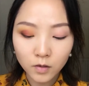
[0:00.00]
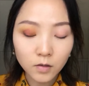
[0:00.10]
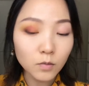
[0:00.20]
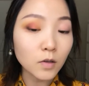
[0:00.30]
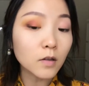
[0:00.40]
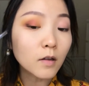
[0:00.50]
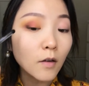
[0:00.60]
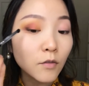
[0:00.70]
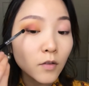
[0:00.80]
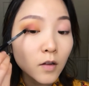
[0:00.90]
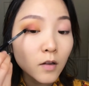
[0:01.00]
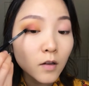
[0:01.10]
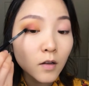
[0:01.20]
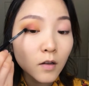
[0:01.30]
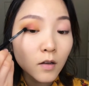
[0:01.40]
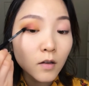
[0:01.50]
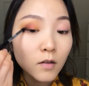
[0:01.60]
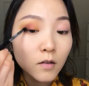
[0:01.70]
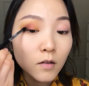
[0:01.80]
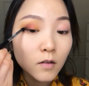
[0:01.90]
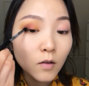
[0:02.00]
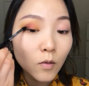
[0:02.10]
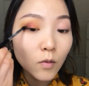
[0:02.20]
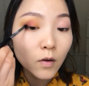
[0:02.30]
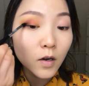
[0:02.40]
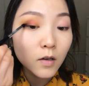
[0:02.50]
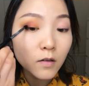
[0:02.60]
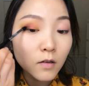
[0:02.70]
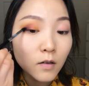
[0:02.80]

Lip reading: This one definitely is great.